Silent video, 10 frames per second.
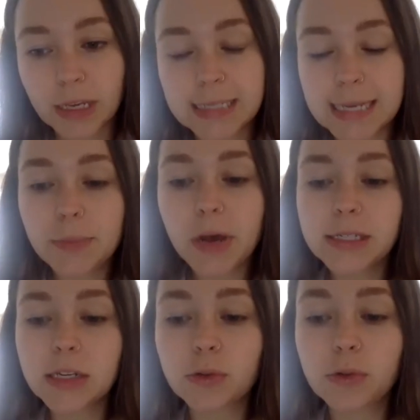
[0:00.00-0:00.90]
the same
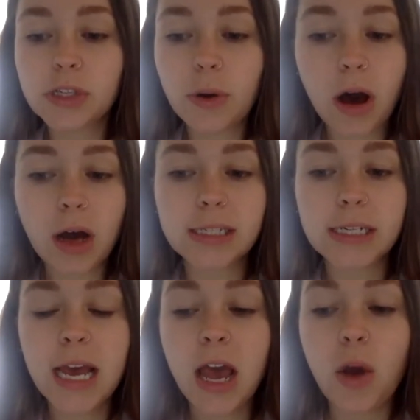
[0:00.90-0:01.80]
person is also
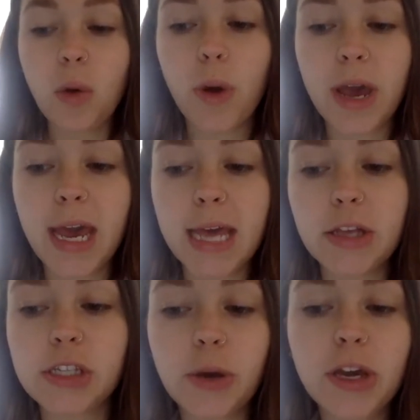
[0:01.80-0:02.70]
asked with,
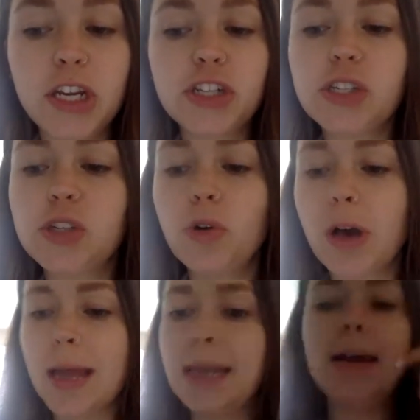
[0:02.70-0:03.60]
so can you just talk
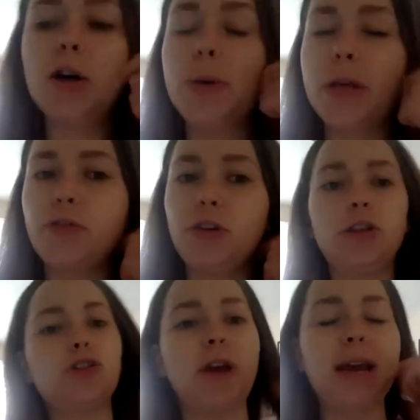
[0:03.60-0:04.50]
a little bit through
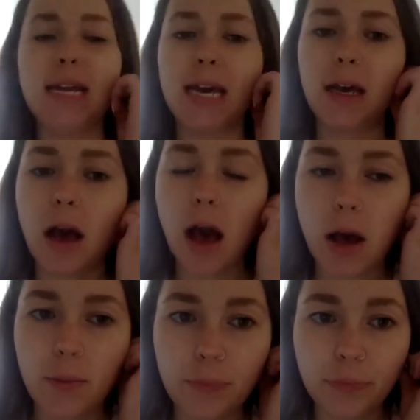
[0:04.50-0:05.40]
the training
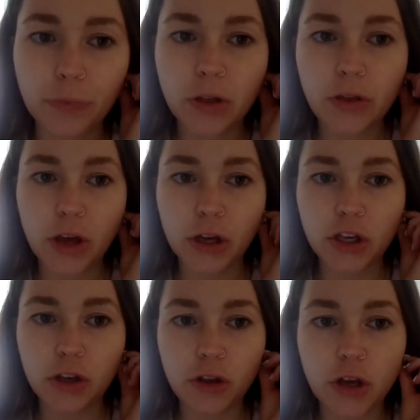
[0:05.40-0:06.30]
um, that,
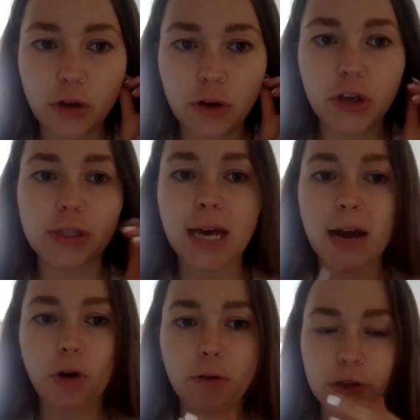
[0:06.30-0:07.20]
that
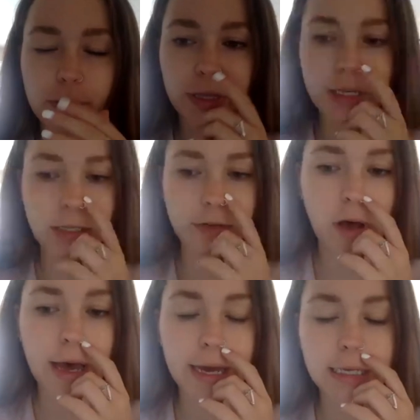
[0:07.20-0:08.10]
Cutera offers with this
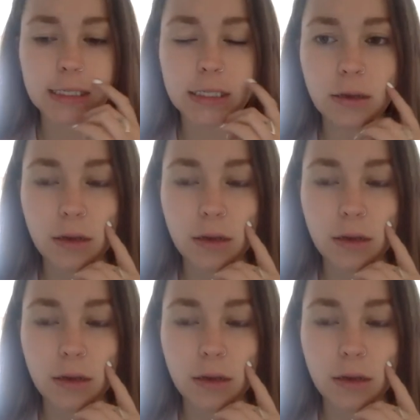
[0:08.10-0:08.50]
device?